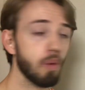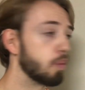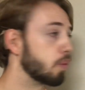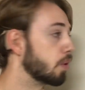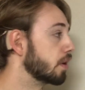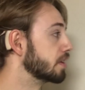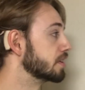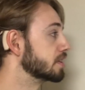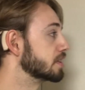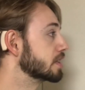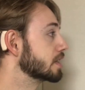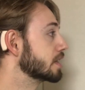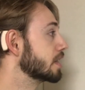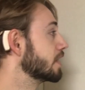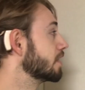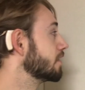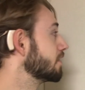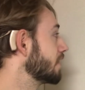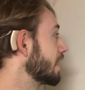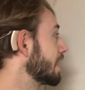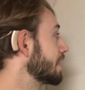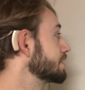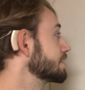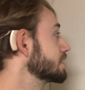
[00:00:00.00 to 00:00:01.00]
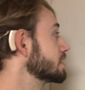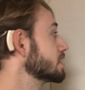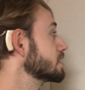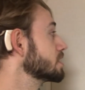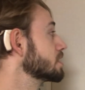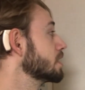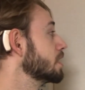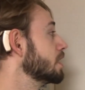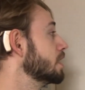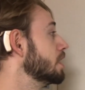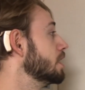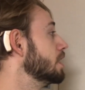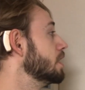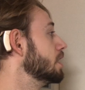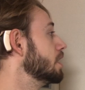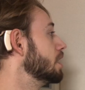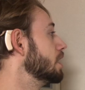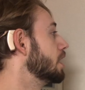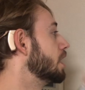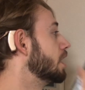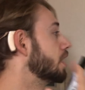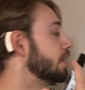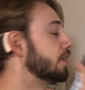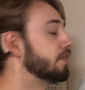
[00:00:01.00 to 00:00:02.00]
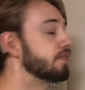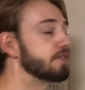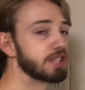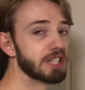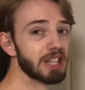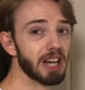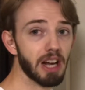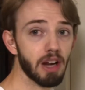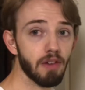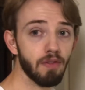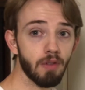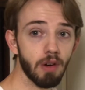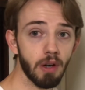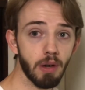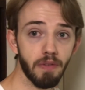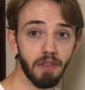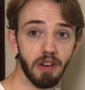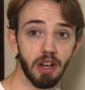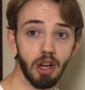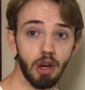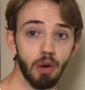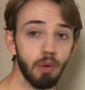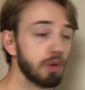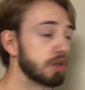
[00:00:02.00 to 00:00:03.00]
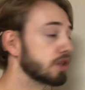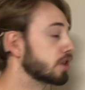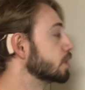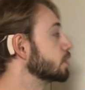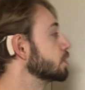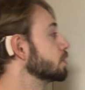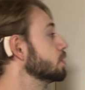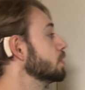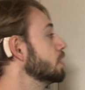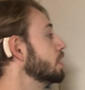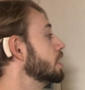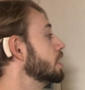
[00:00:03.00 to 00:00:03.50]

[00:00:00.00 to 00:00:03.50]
was fastest. Second run of Q2,